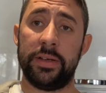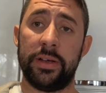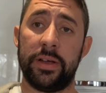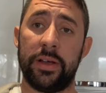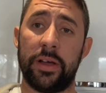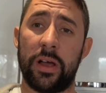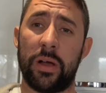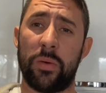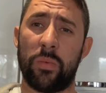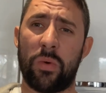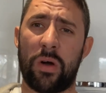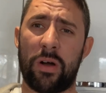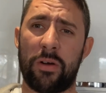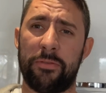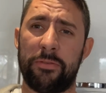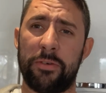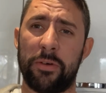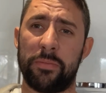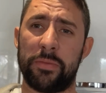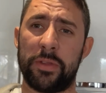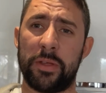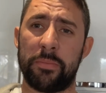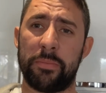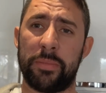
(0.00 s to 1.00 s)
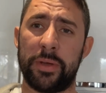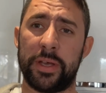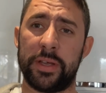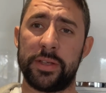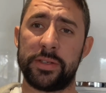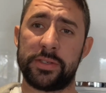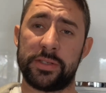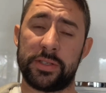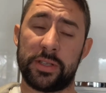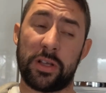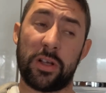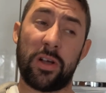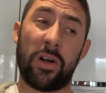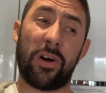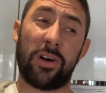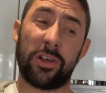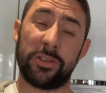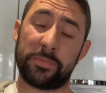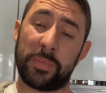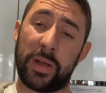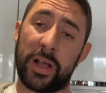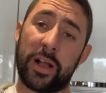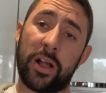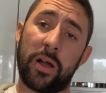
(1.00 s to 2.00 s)
and what I filmed in bits. The car's
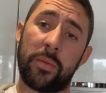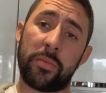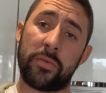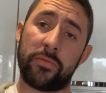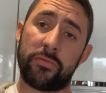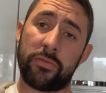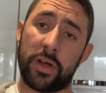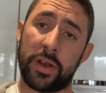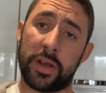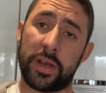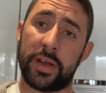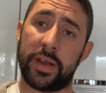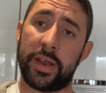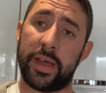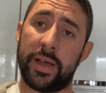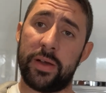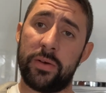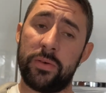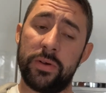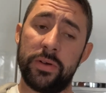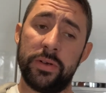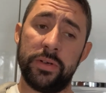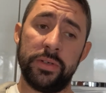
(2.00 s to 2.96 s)
back up and running now,